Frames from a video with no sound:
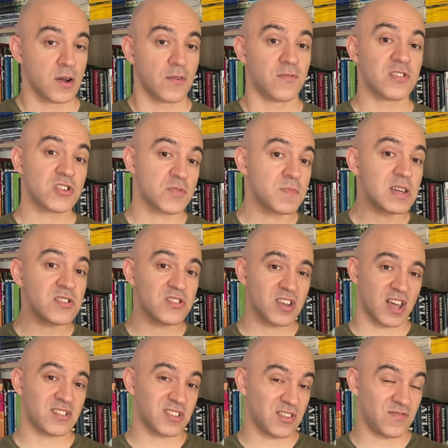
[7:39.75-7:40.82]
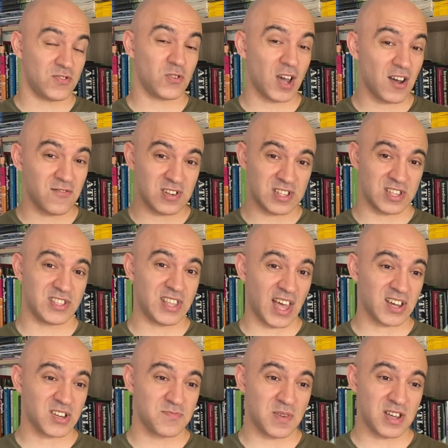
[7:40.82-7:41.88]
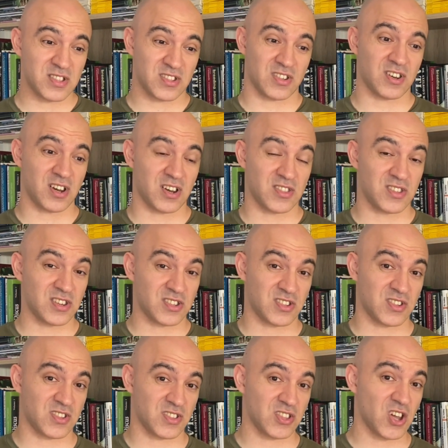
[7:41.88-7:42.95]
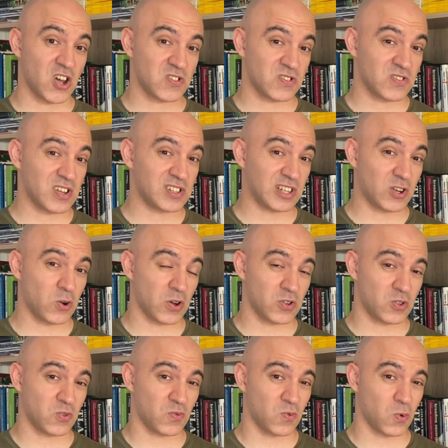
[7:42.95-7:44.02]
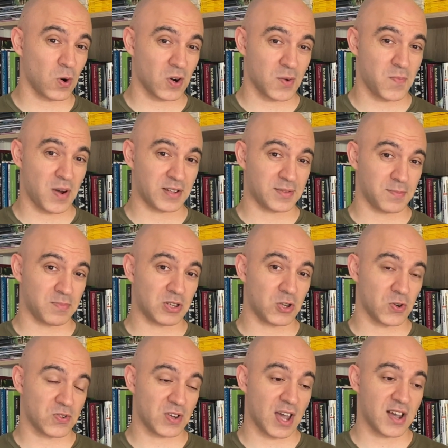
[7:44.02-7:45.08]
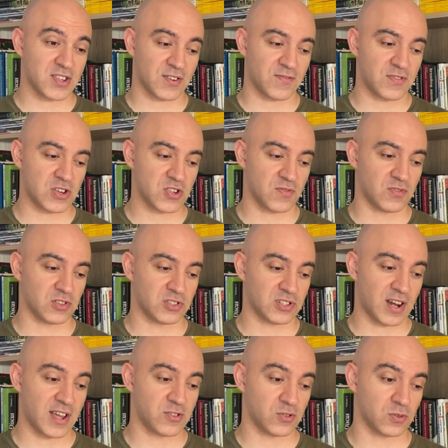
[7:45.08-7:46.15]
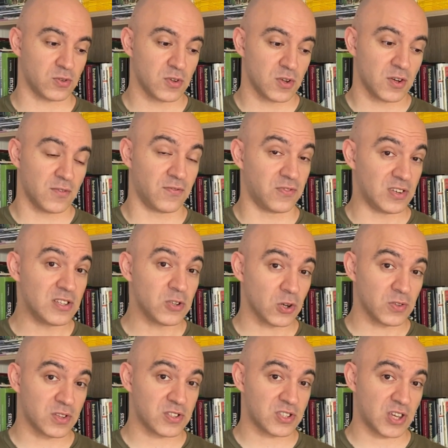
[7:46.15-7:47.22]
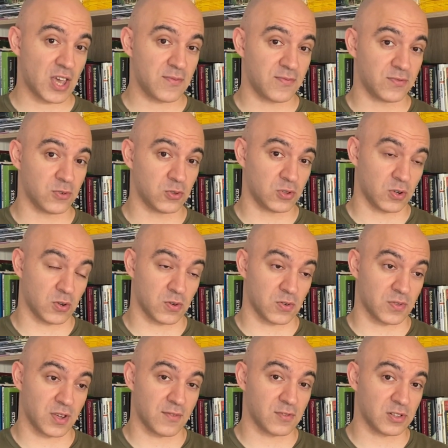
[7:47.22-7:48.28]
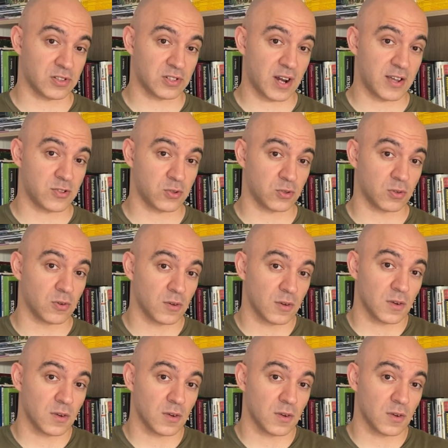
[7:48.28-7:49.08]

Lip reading: Which means that if you have any tank mates, this is not really going to work, but because other fish will try to feed on the same food, or they will try to